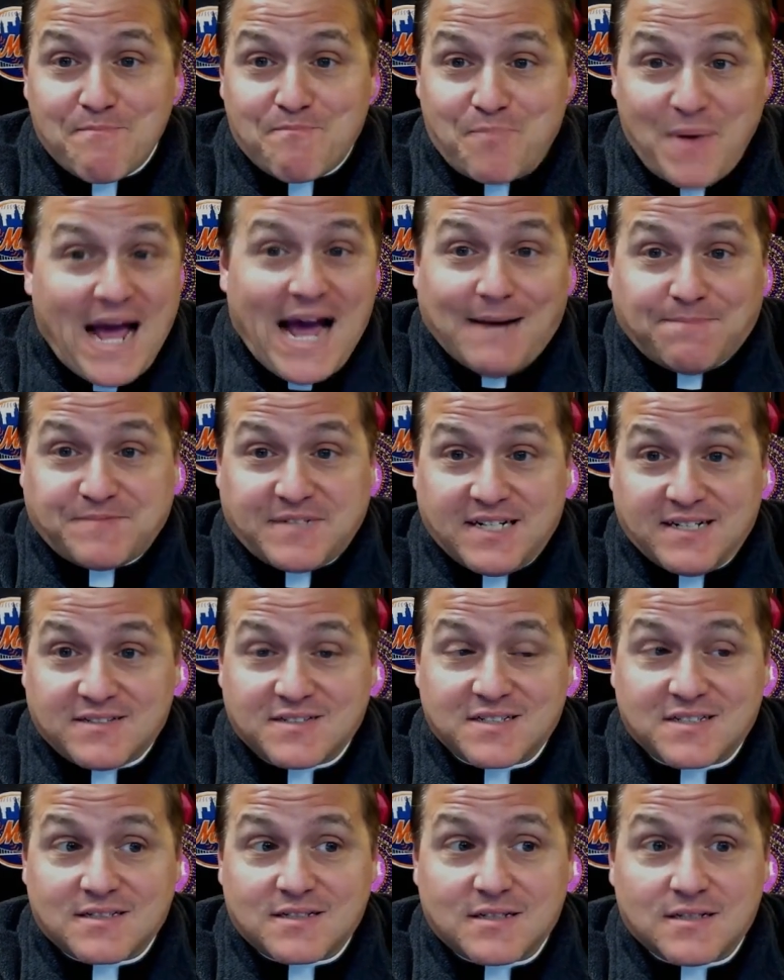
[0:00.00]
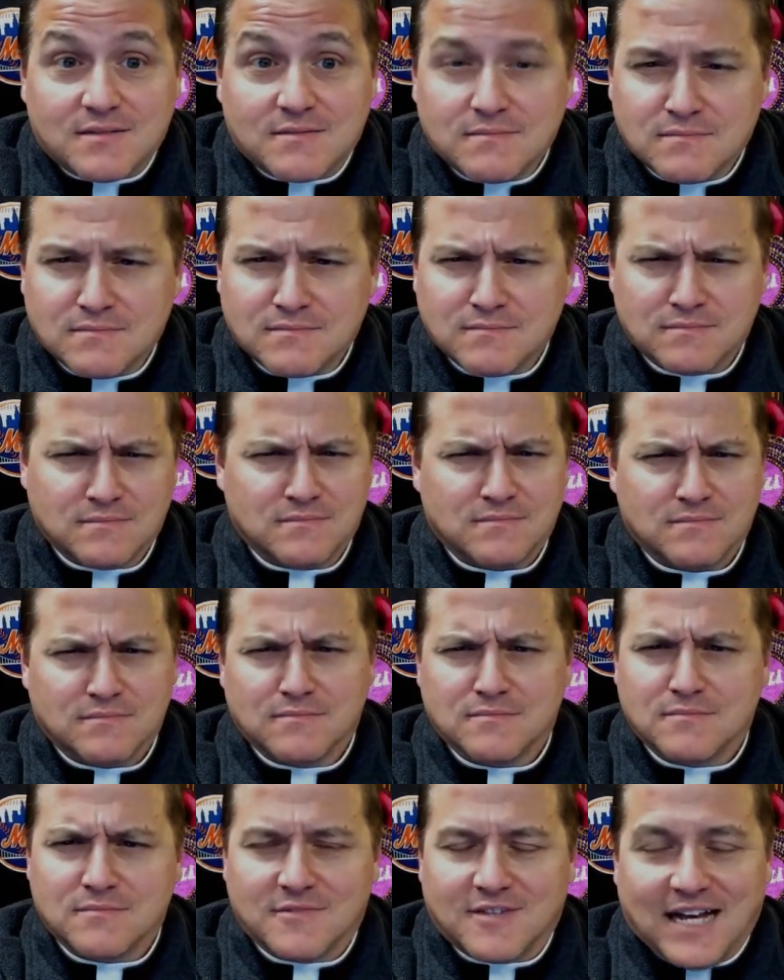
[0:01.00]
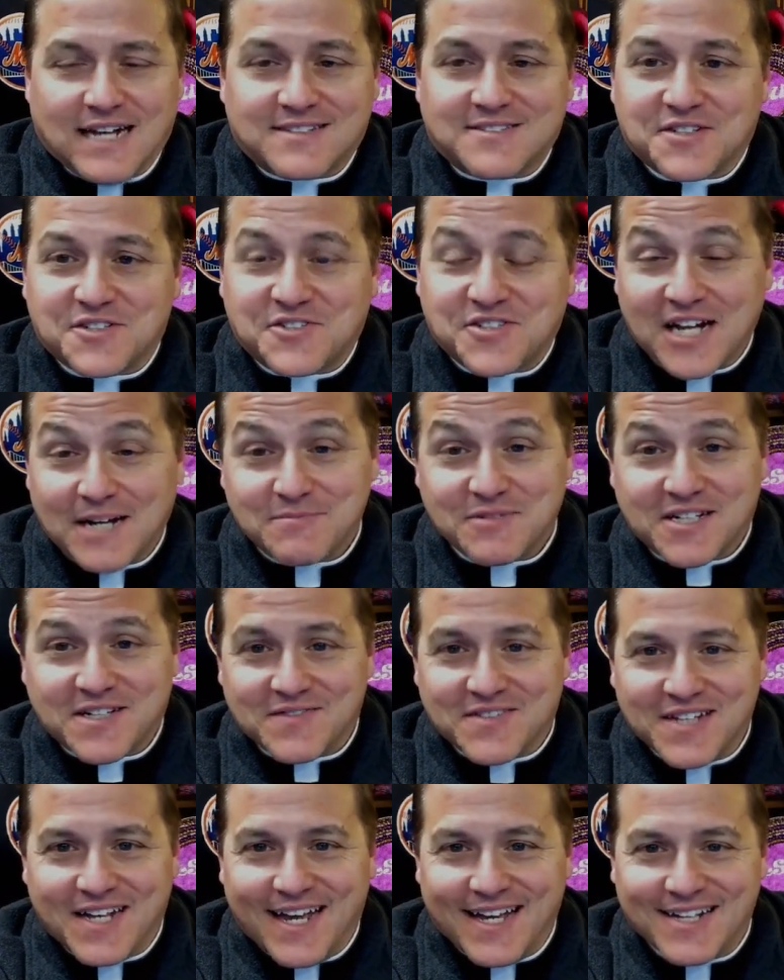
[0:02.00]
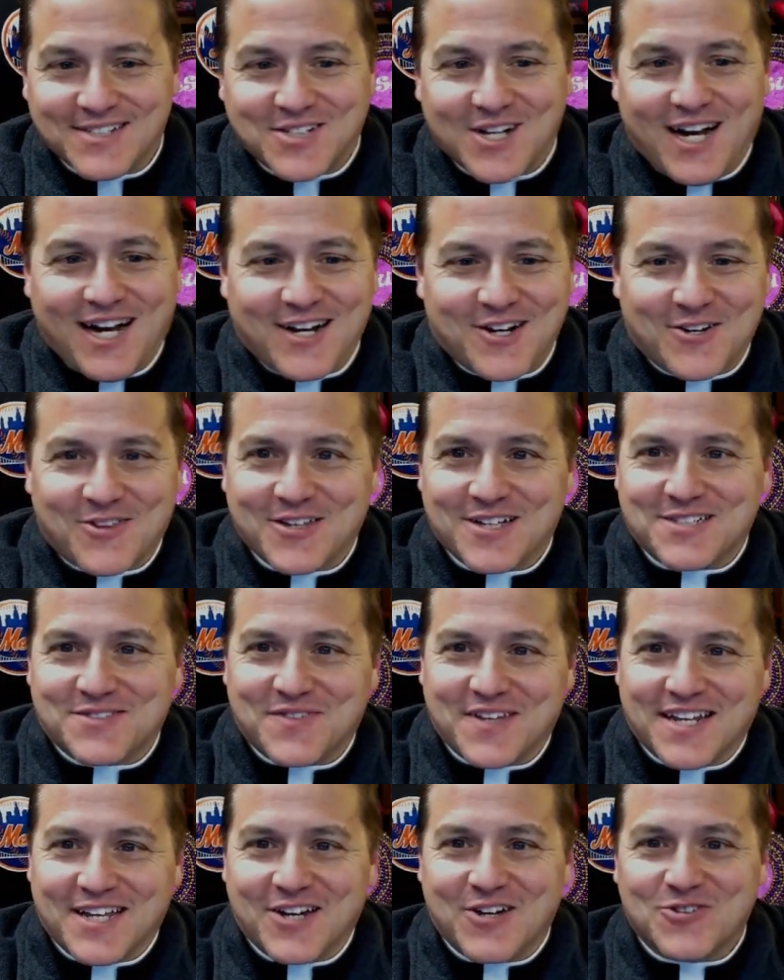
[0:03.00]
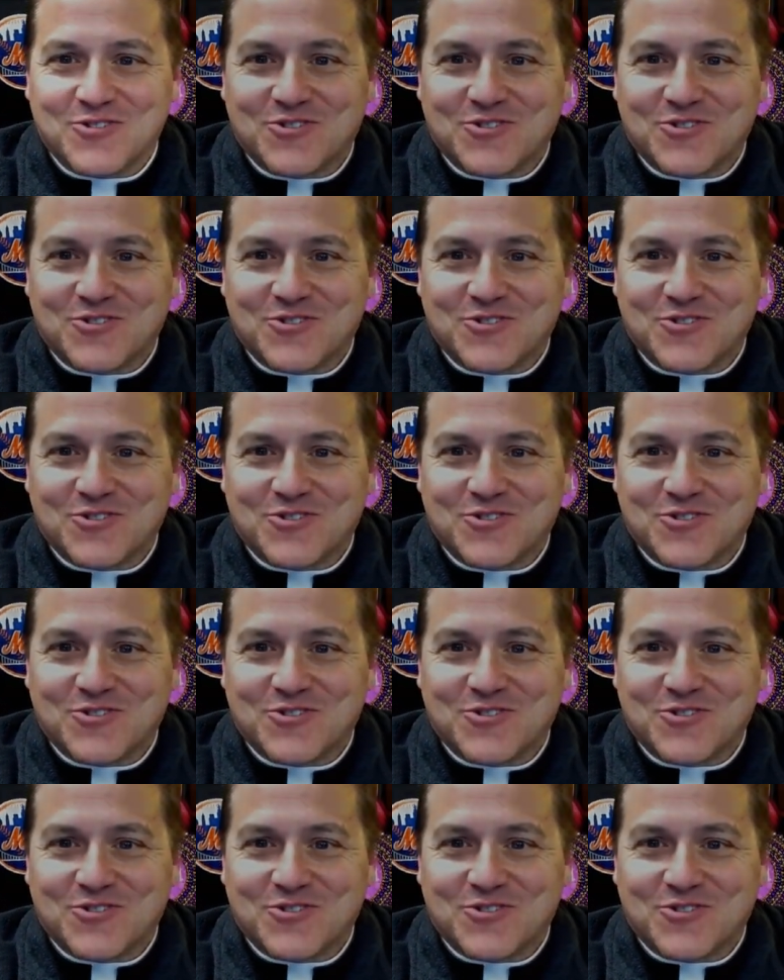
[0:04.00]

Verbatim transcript: Baptist. That's the subject of today's Higher Things video